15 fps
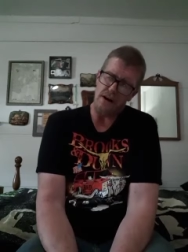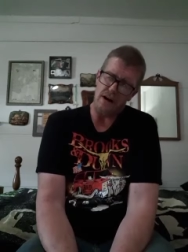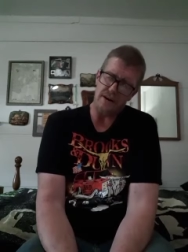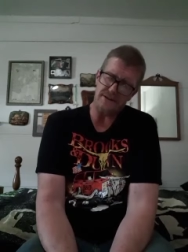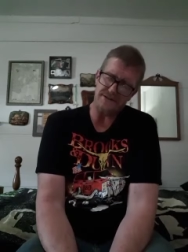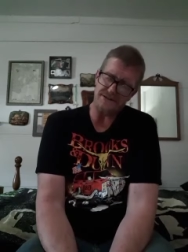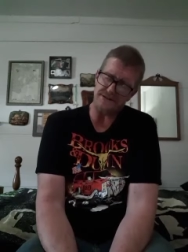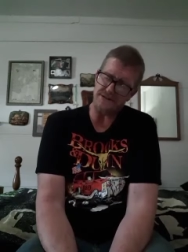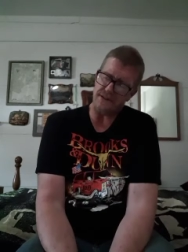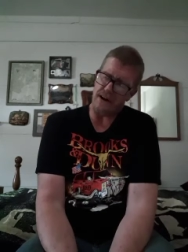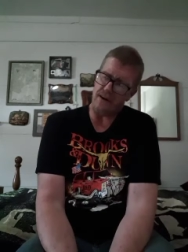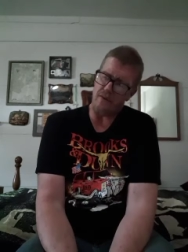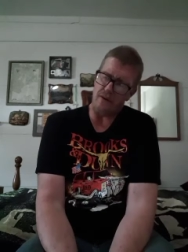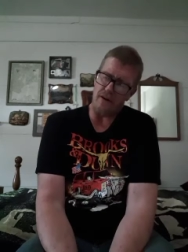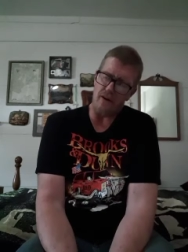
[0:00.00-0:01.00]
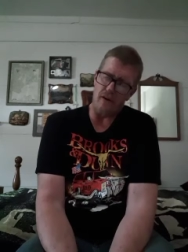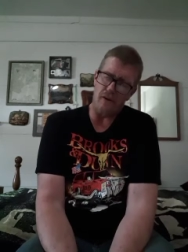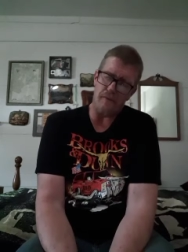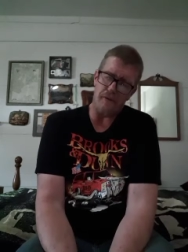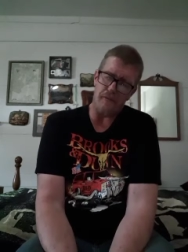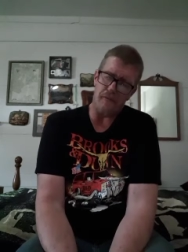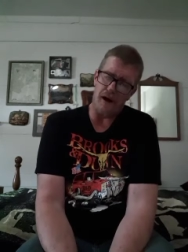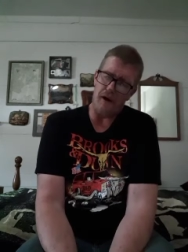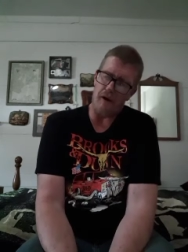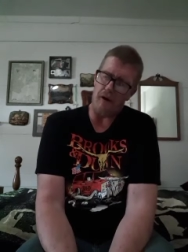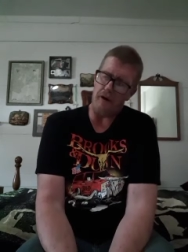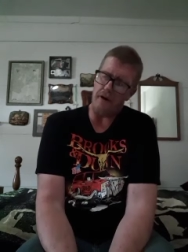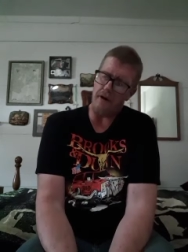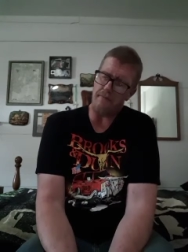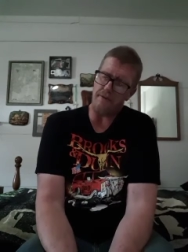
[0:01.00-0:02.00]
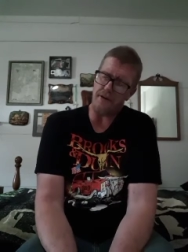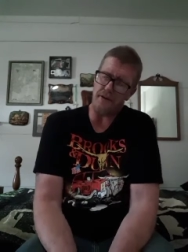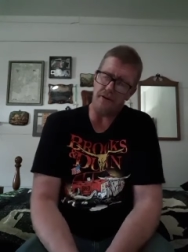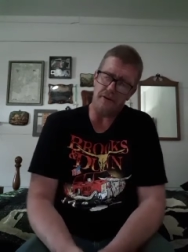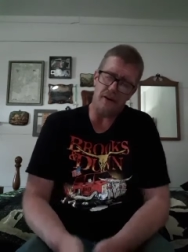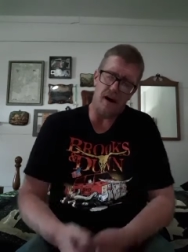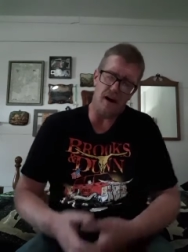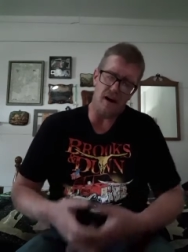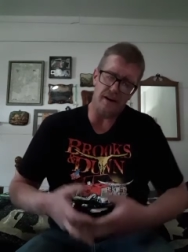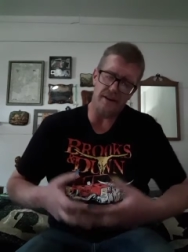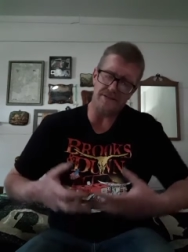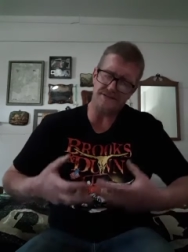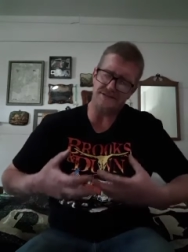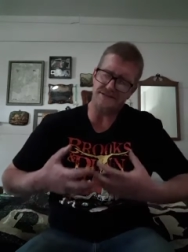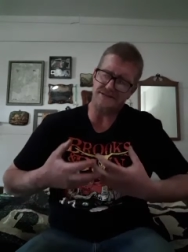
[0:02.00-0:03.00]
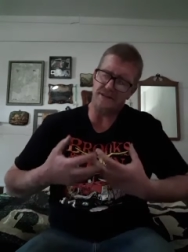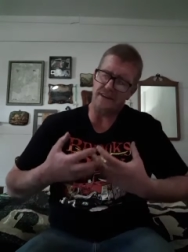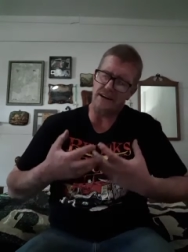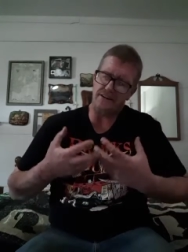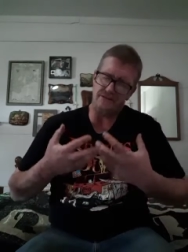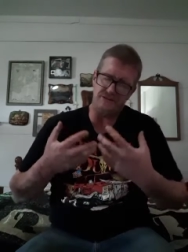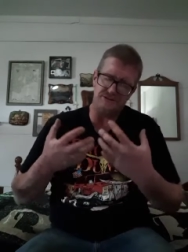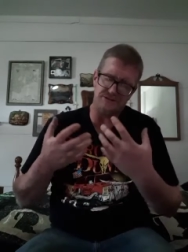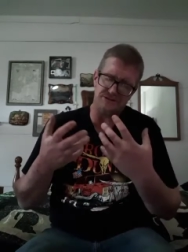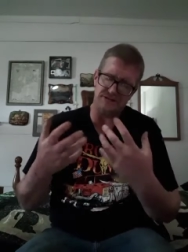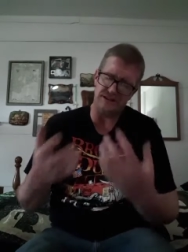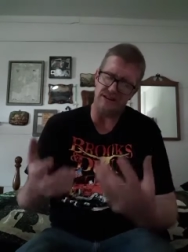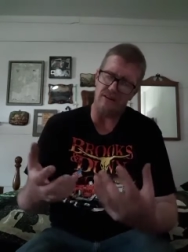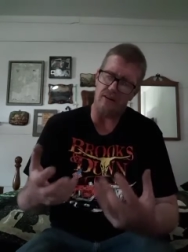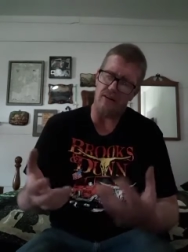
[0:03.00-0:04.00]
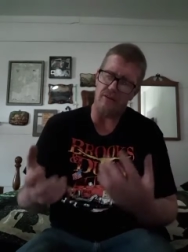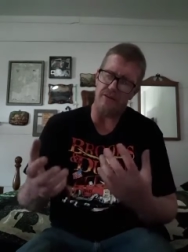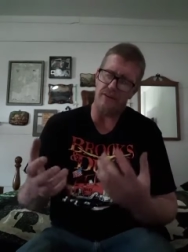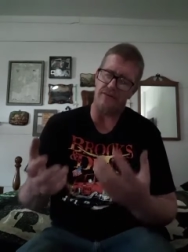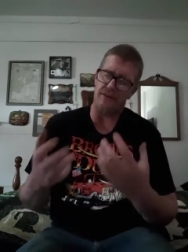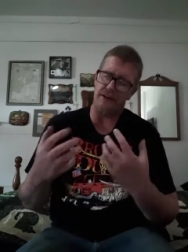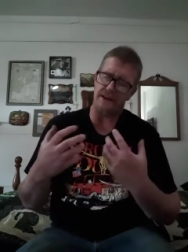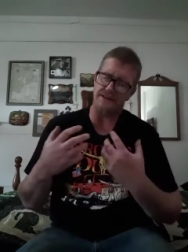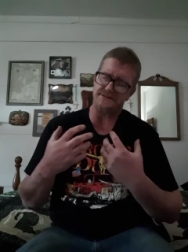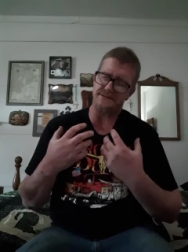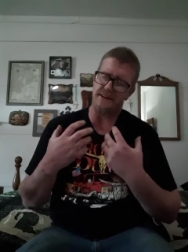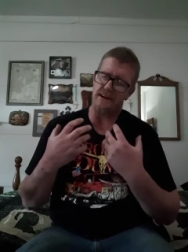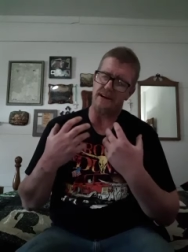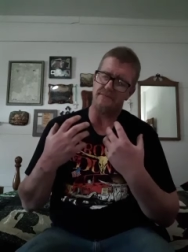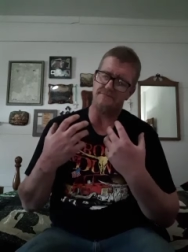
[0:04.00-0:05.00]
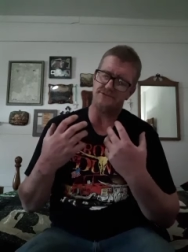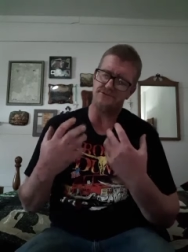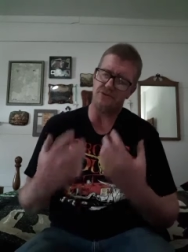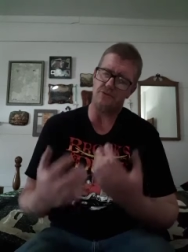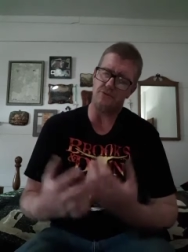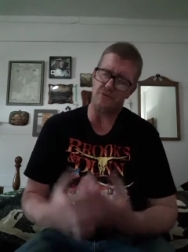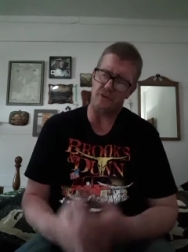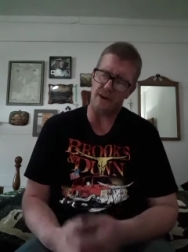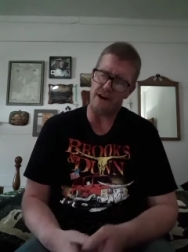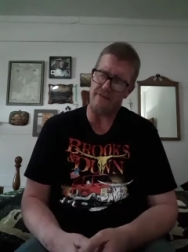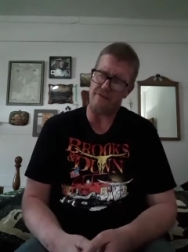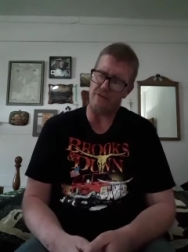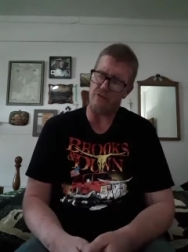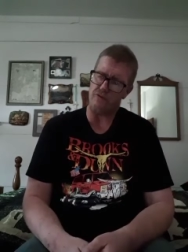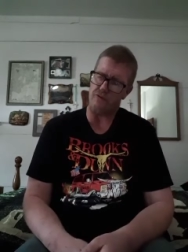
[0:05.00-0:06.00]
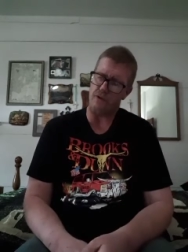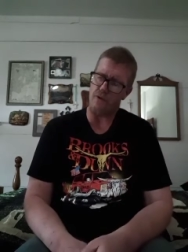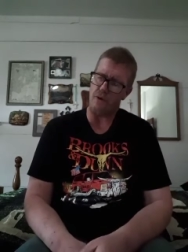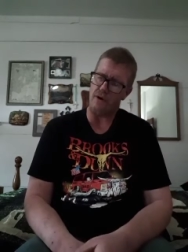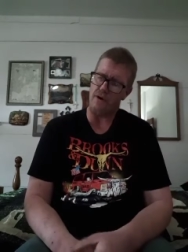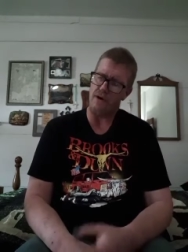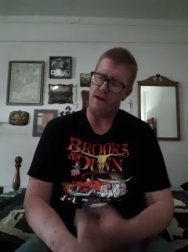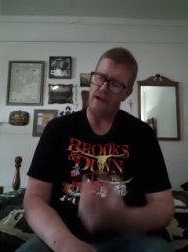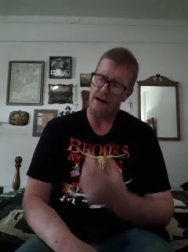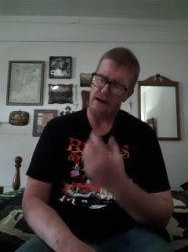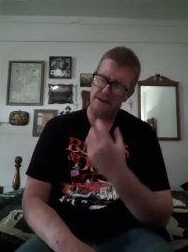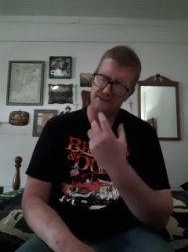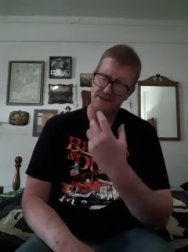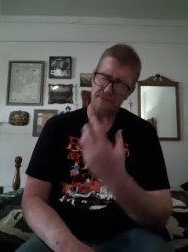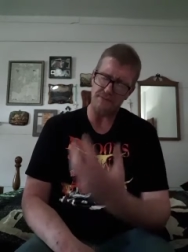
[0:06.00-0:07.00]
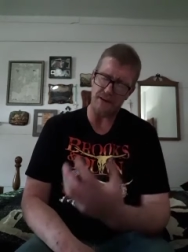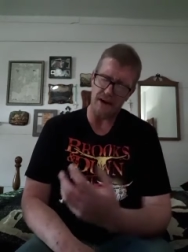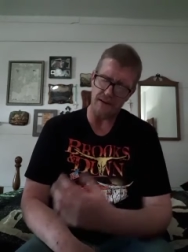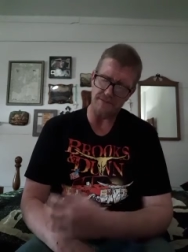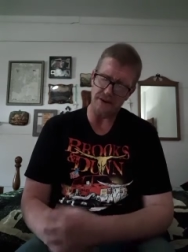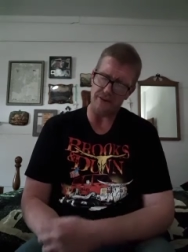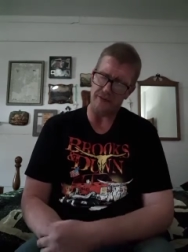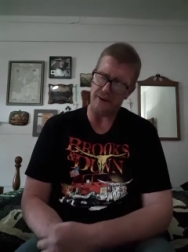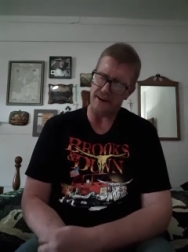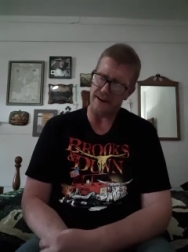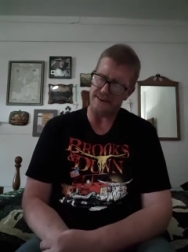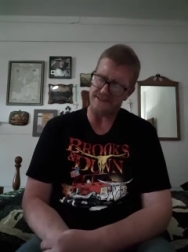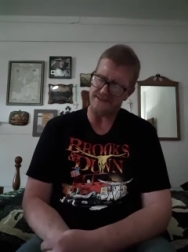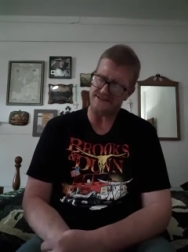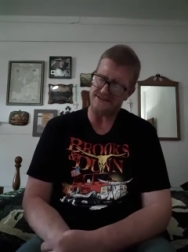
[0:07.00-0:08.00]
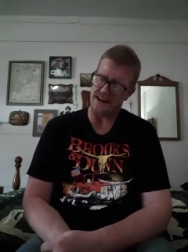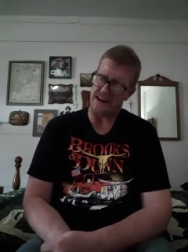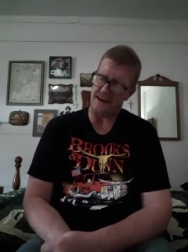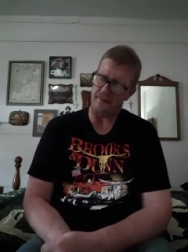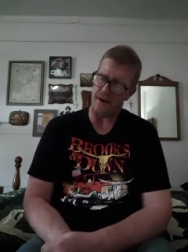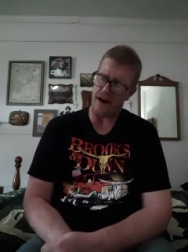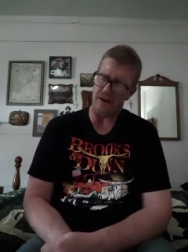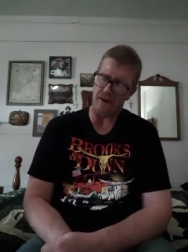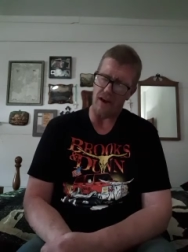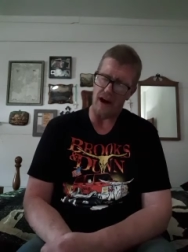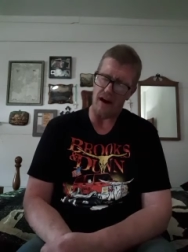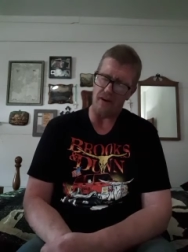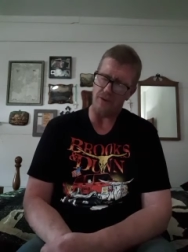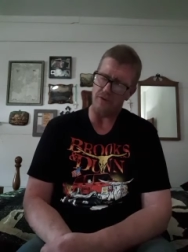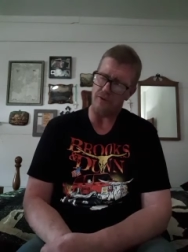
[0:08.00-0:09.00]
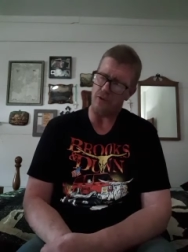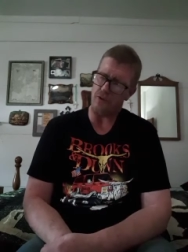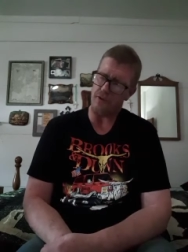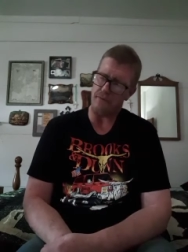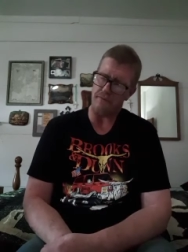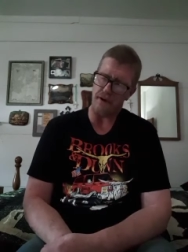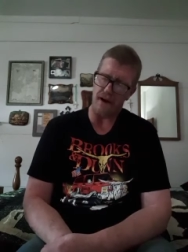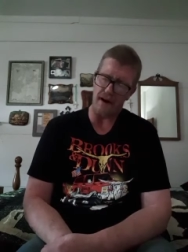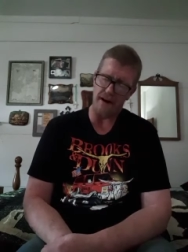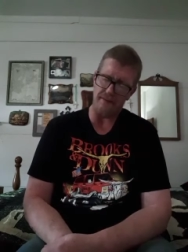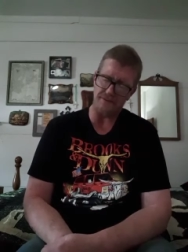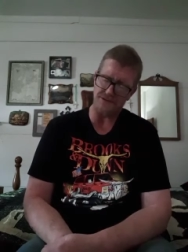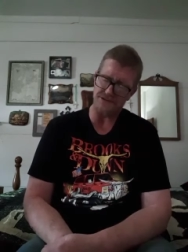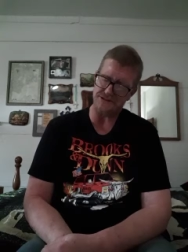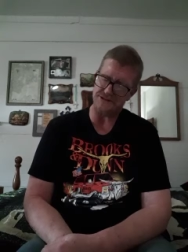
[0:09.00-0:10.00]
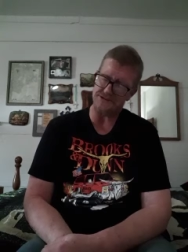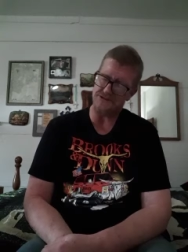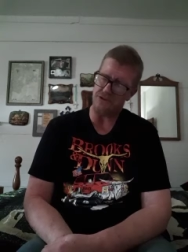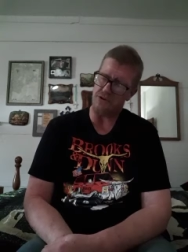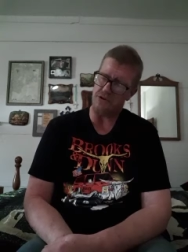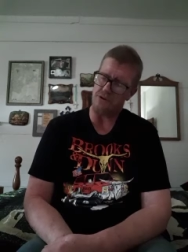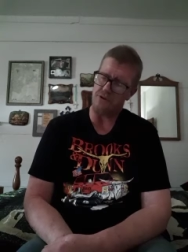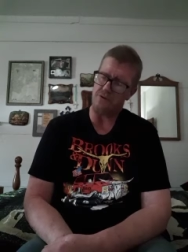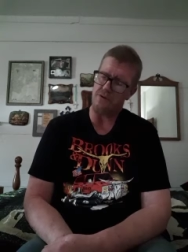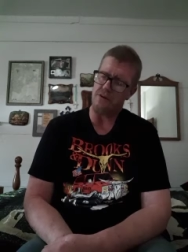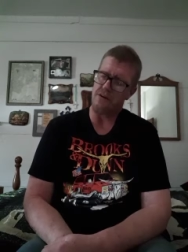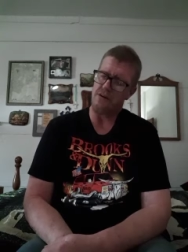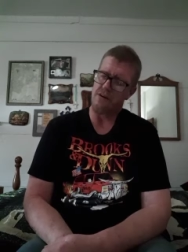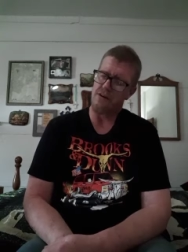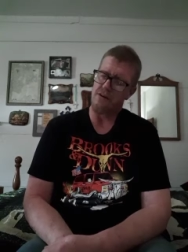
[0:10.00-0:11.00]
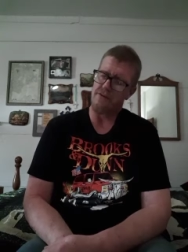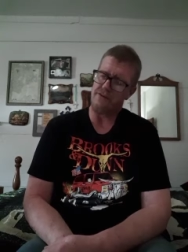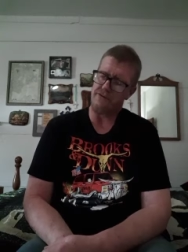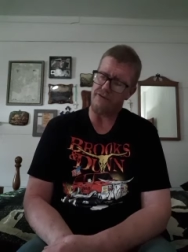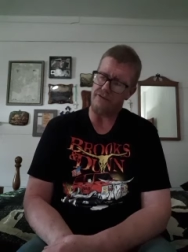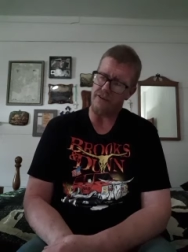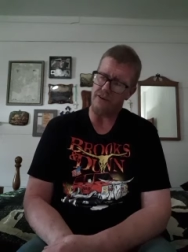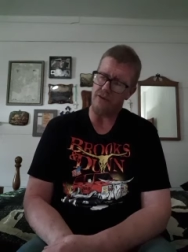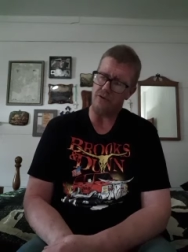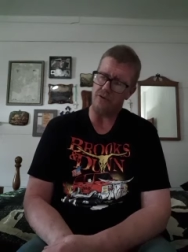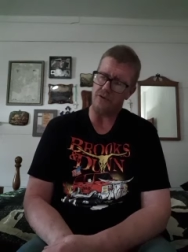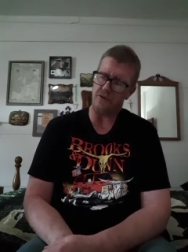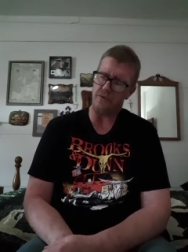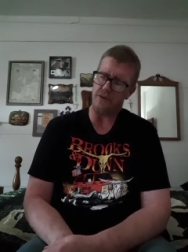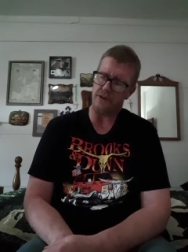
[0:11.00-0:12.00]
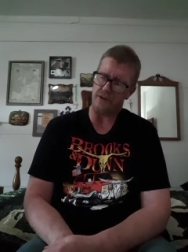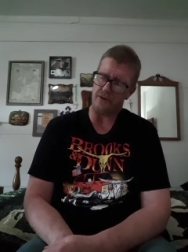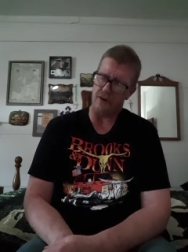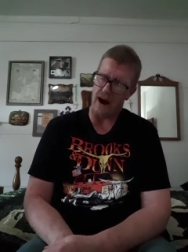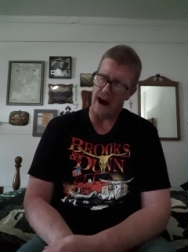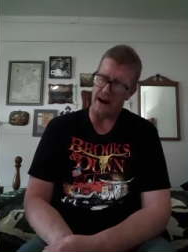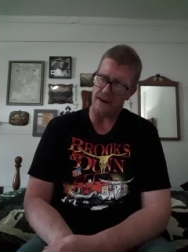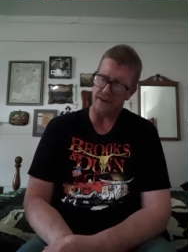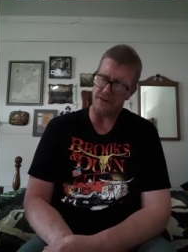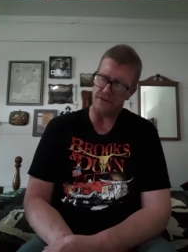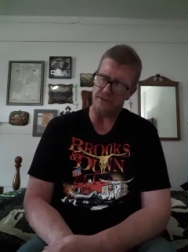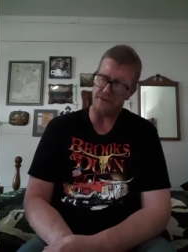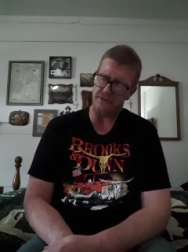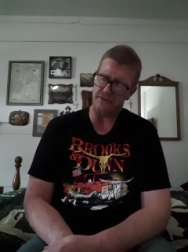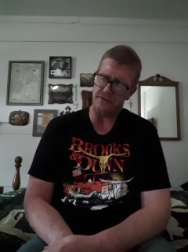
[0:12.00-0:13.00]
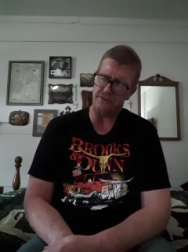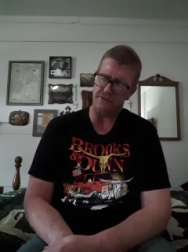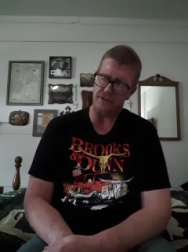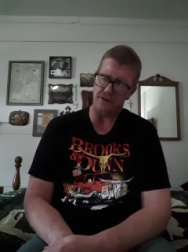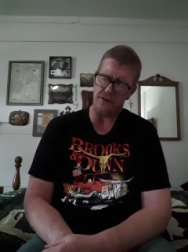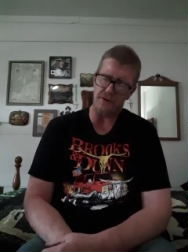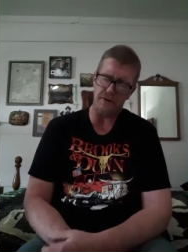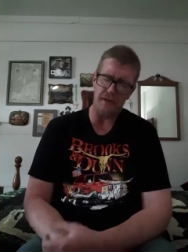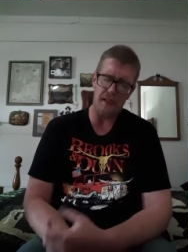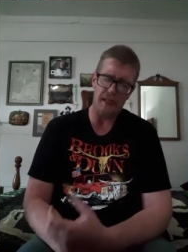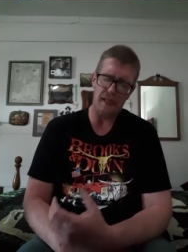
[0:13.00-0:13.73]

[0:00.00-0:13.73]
I just, I want to open my heart up to you, God, and just let you see all the things that I am so grateful for Sometimes I forget to say him out loud, Lord, but I am just so filled with gratitude for